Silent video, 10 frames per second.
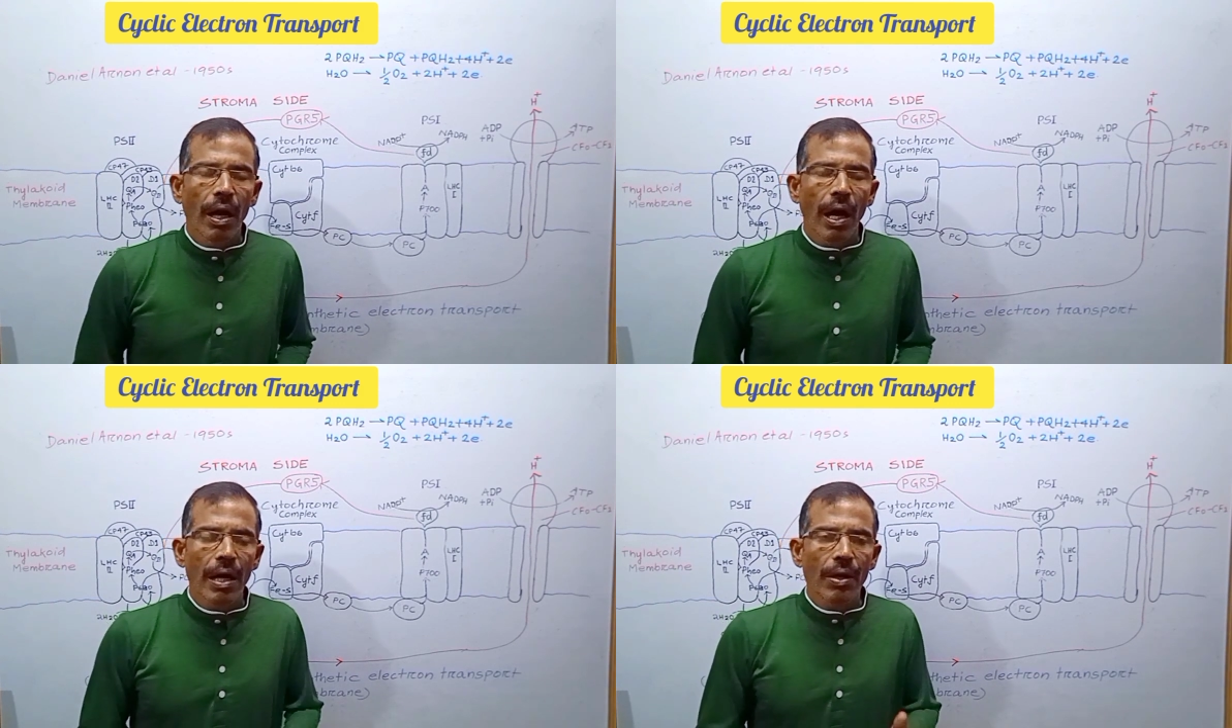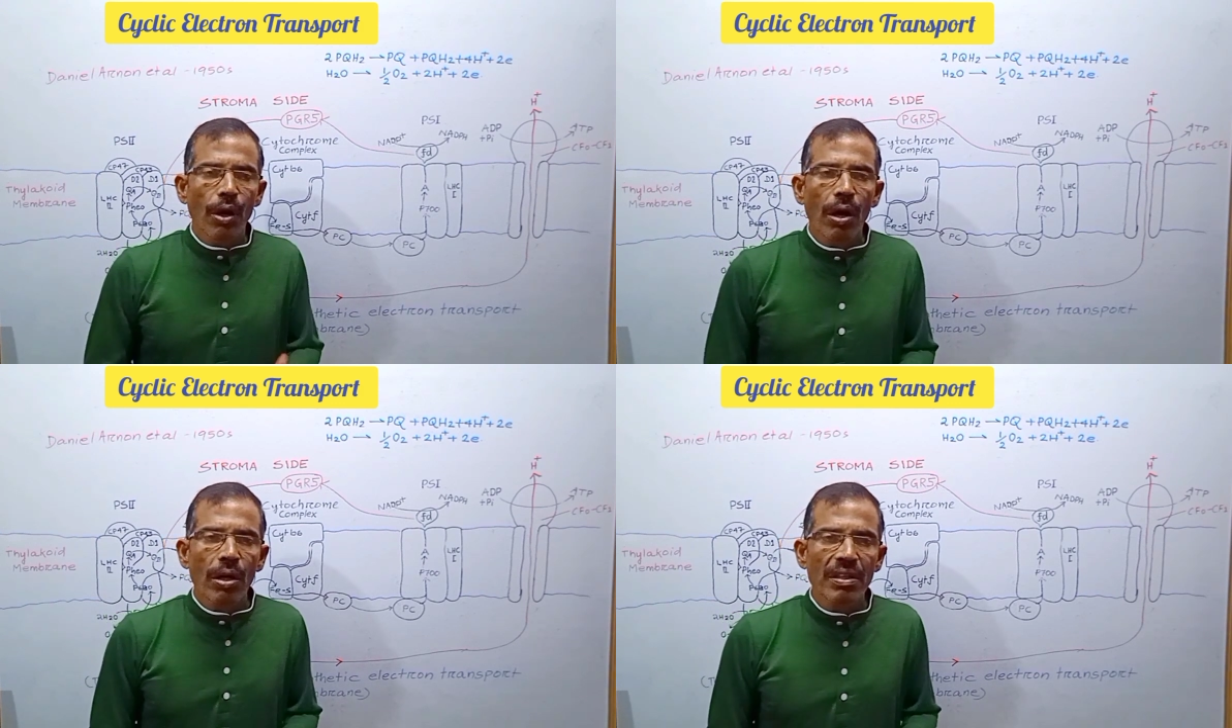are
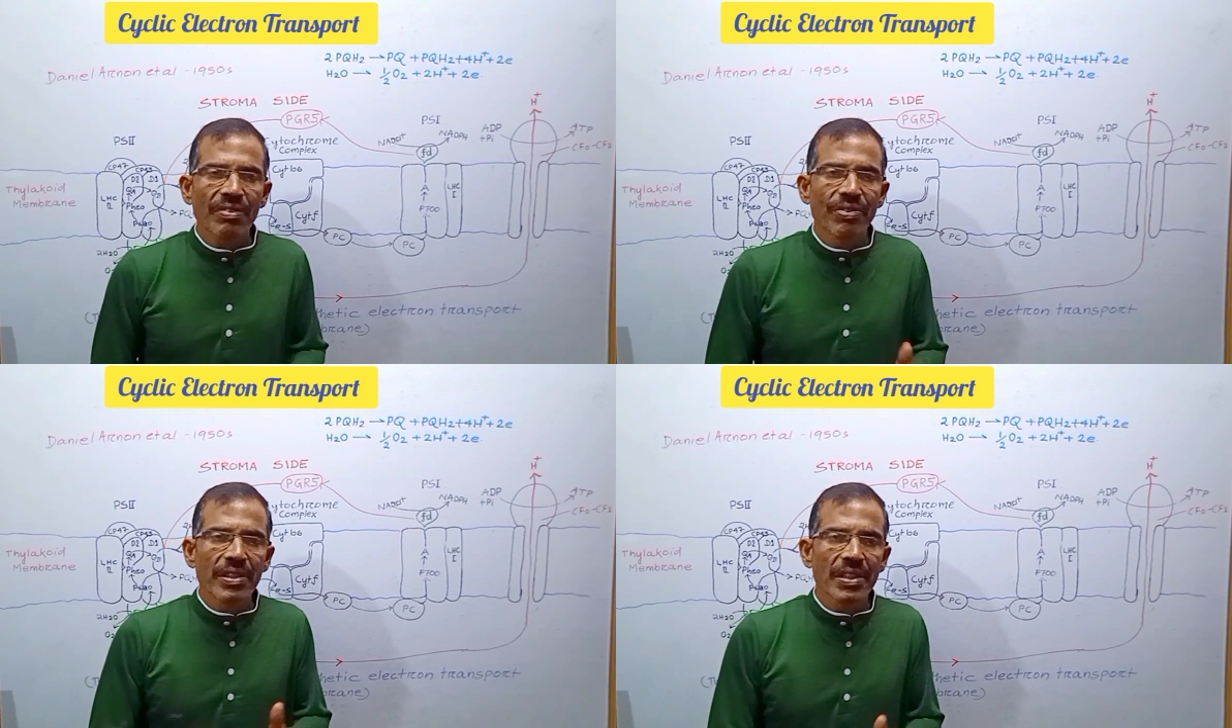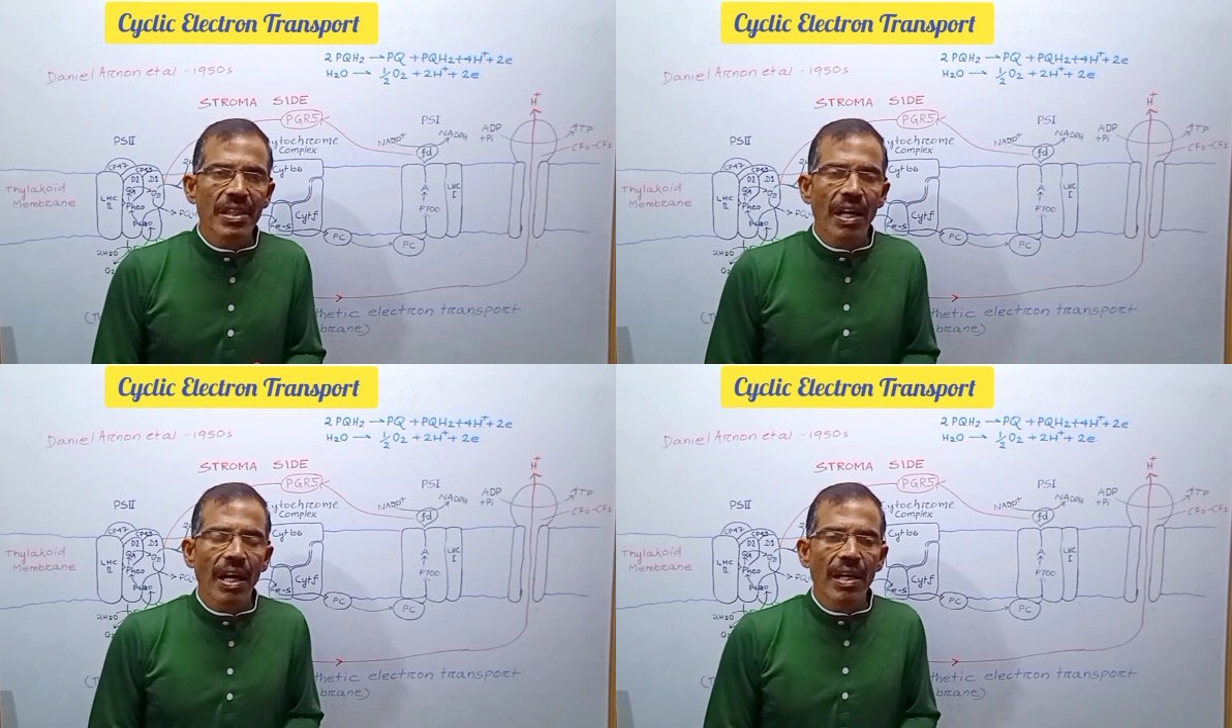not
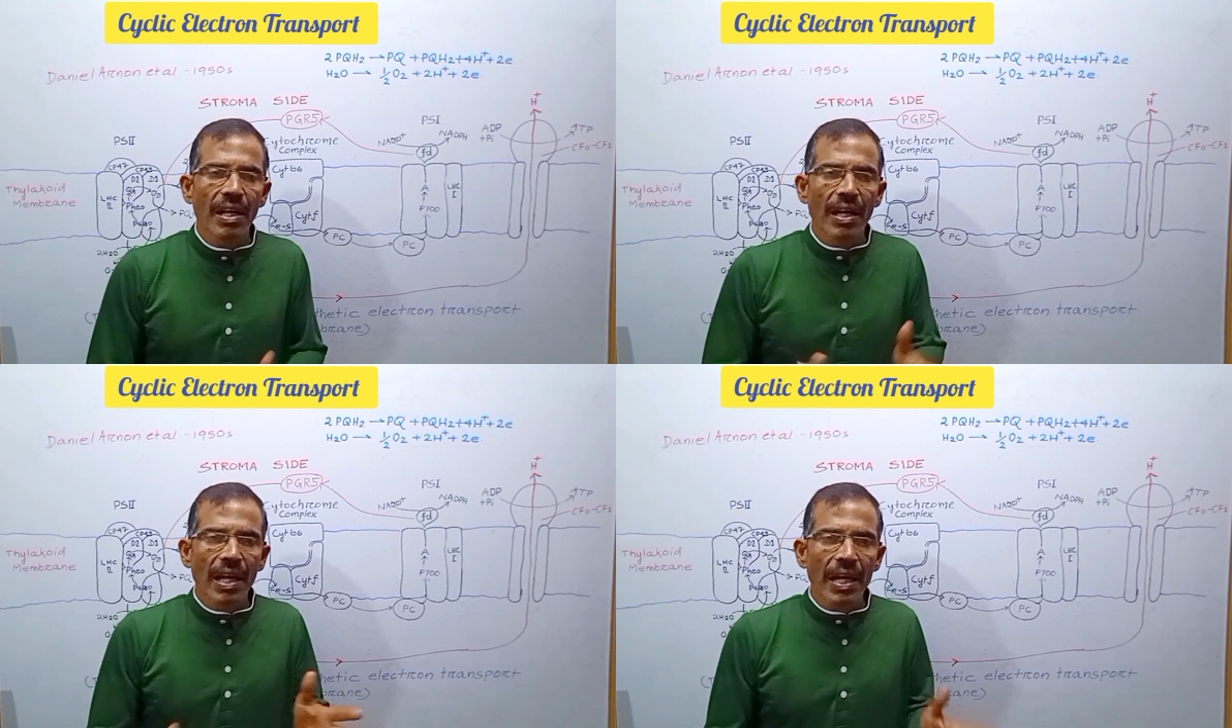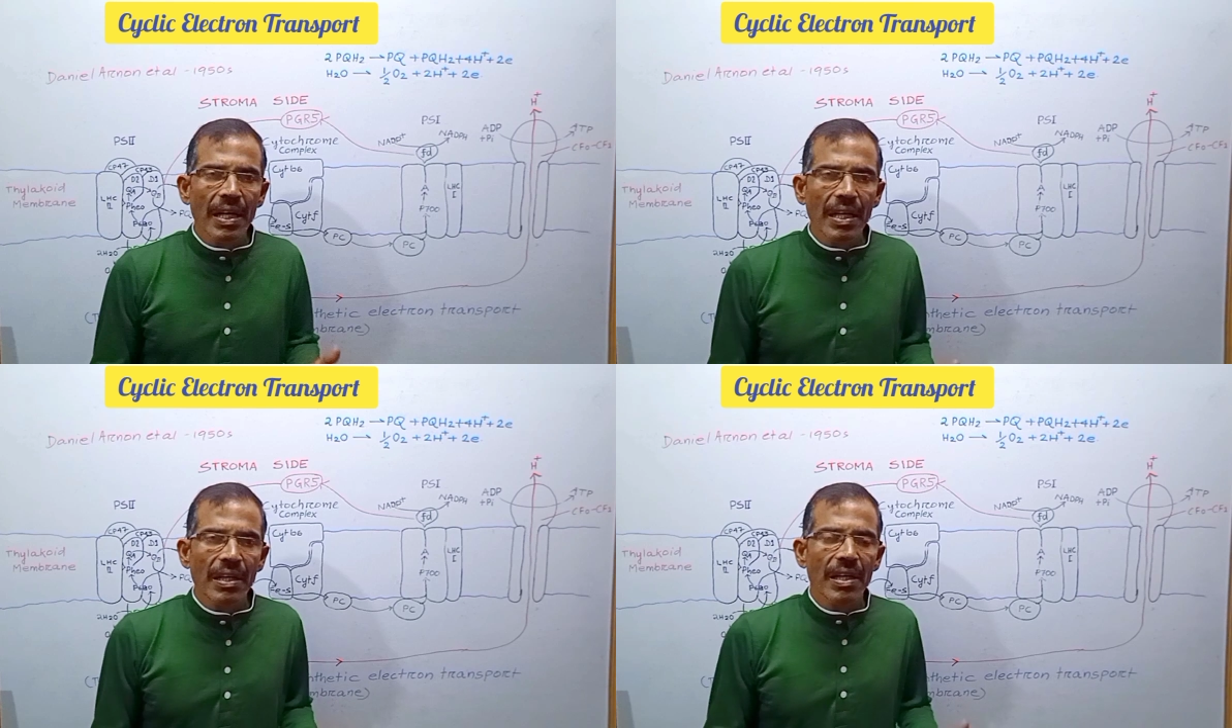physically linked